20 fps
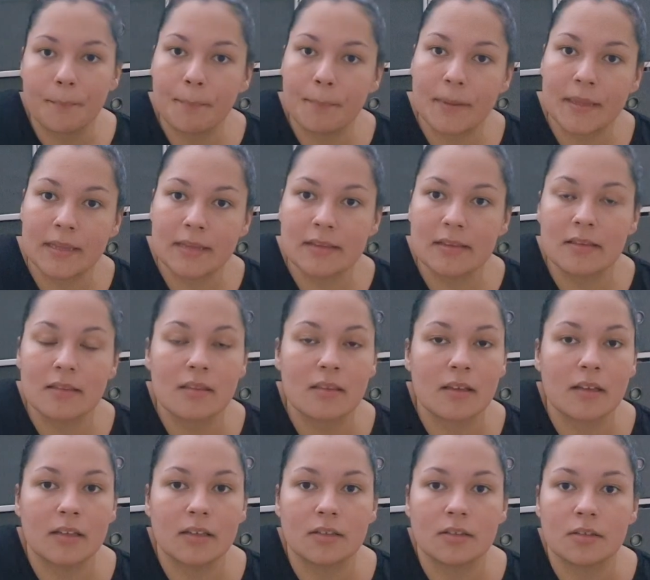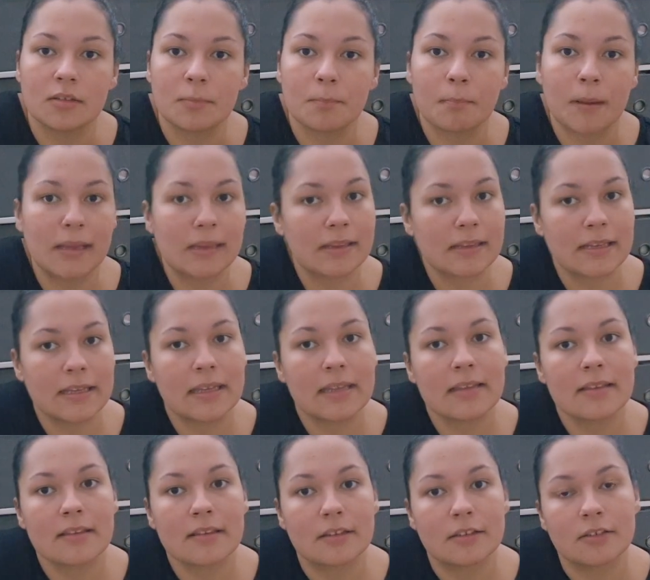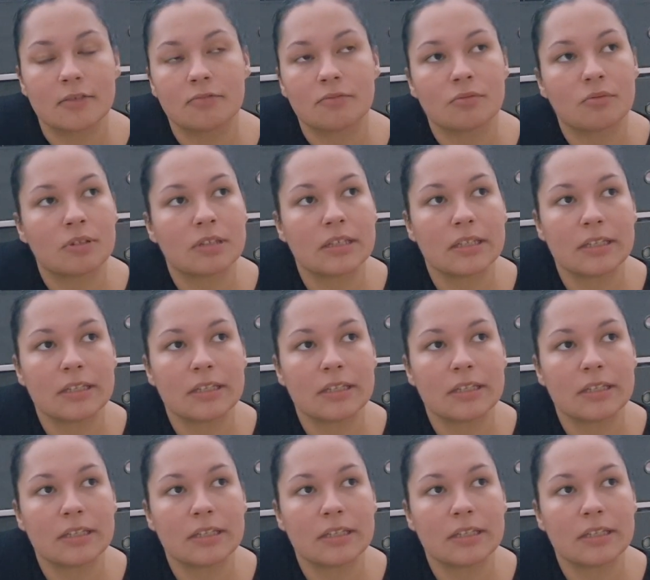bins and baskets and